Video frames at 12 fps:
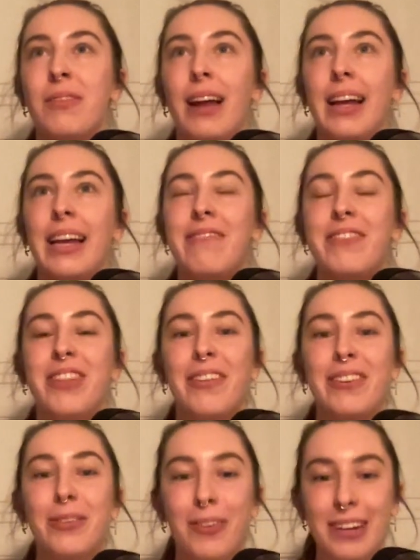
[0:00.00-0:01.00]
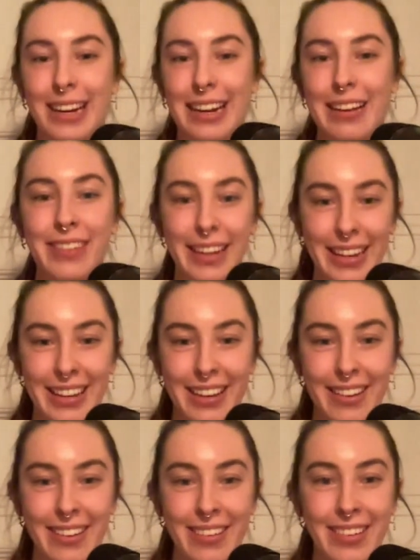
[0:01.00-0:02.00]
Like, even though it's already living in
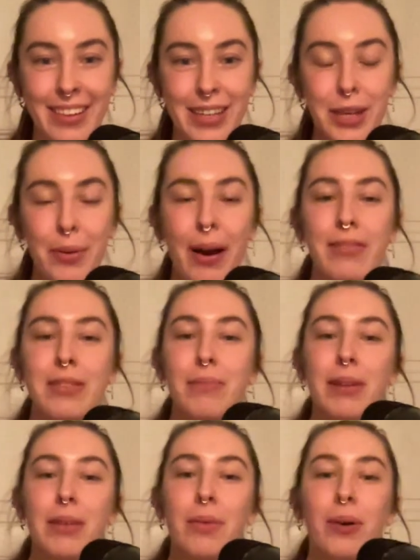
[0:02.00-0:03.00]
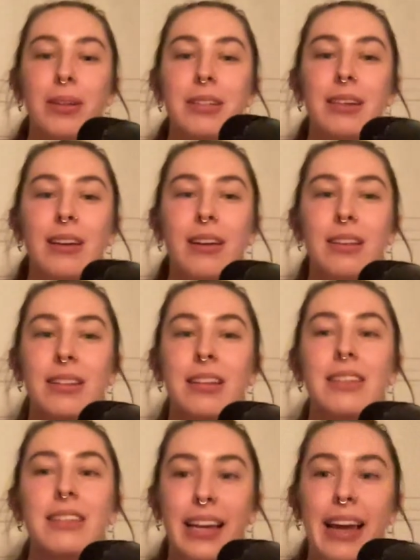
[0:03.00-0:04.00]
you, you have to be the one to
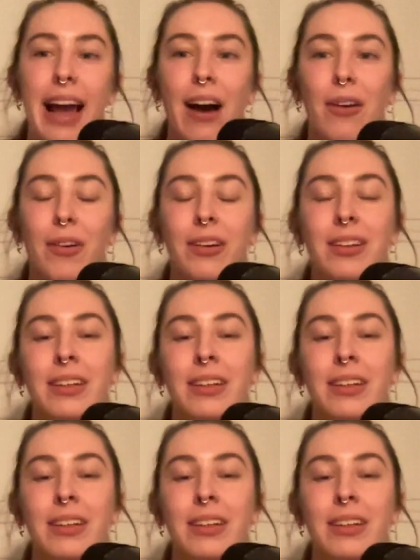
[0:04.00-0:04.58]
seek it out